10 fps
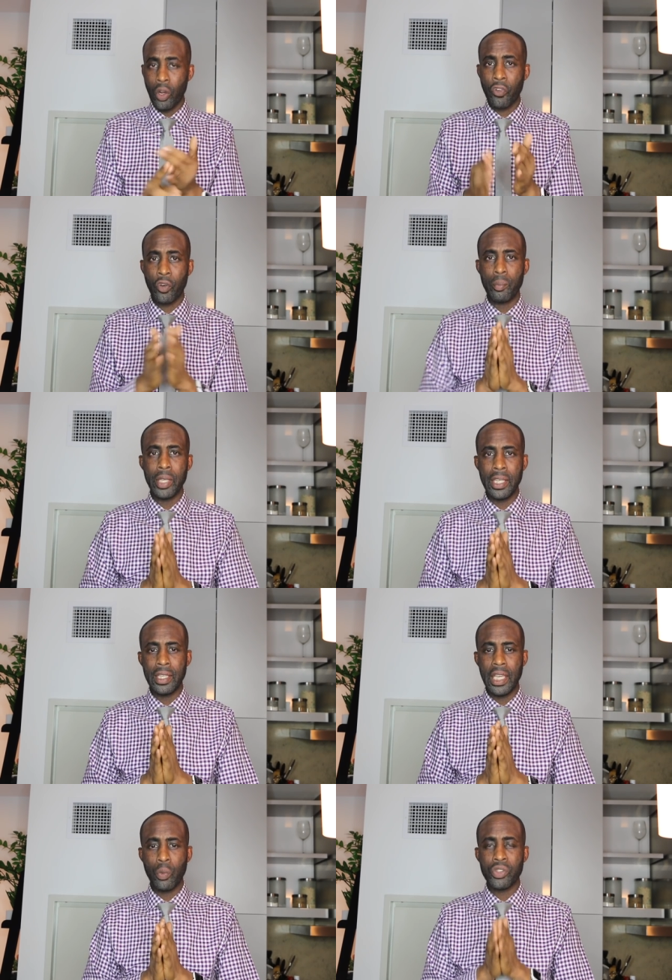well, for
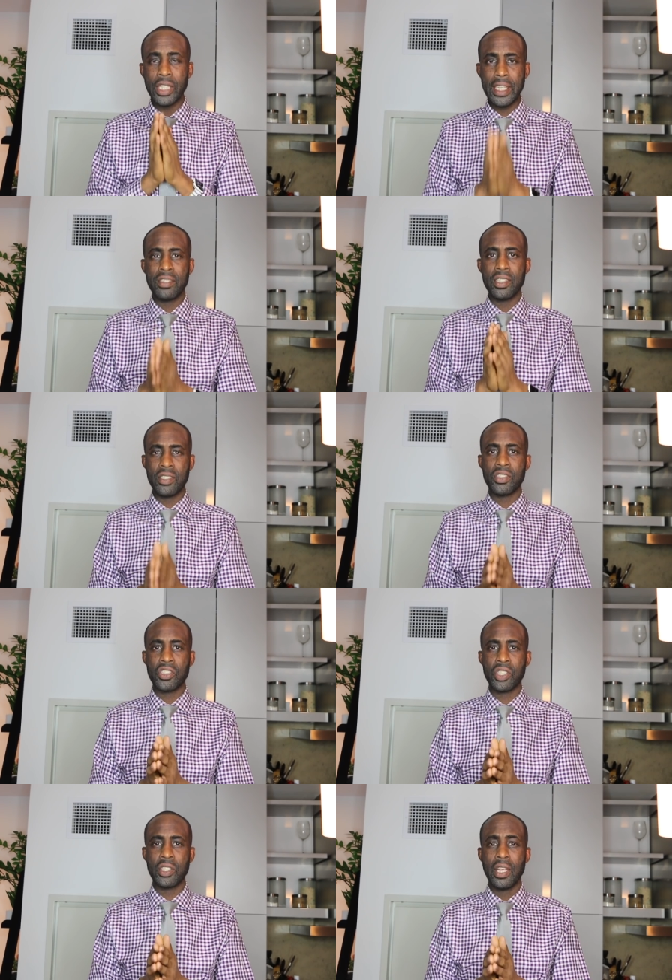me, it was an easy
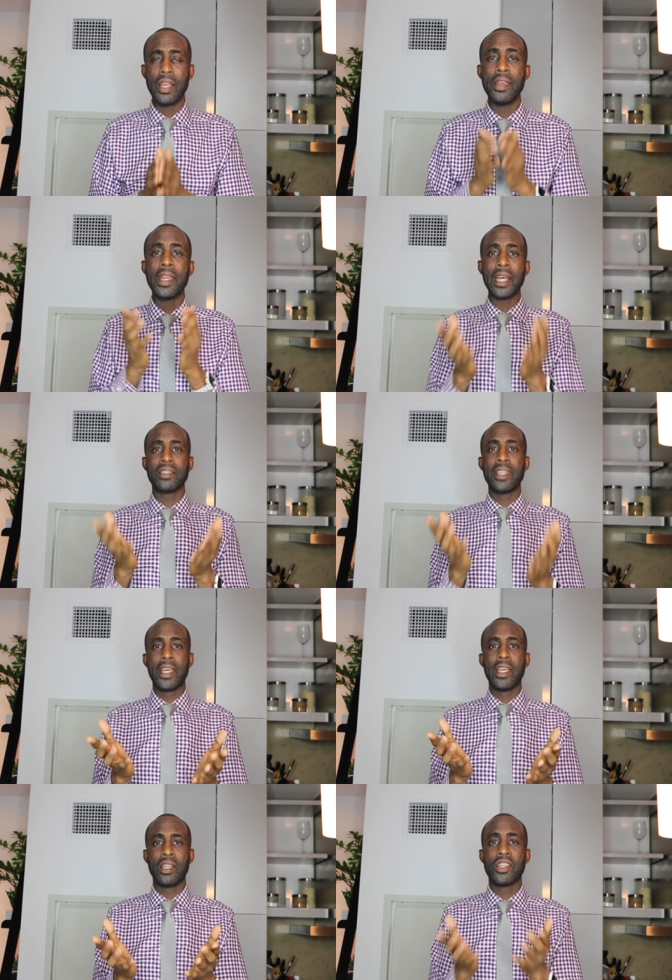decision not to
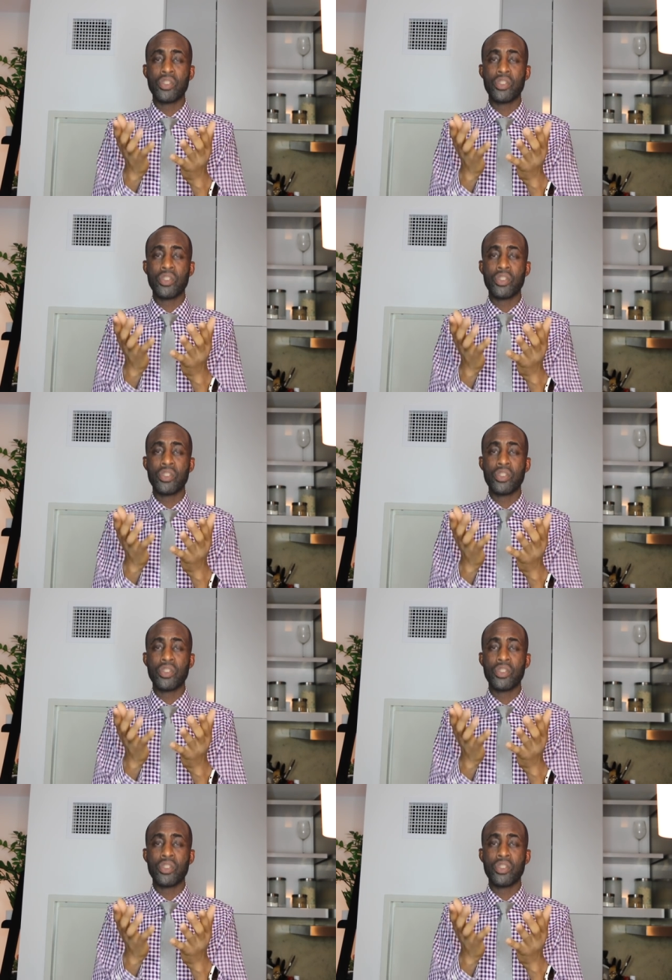get it.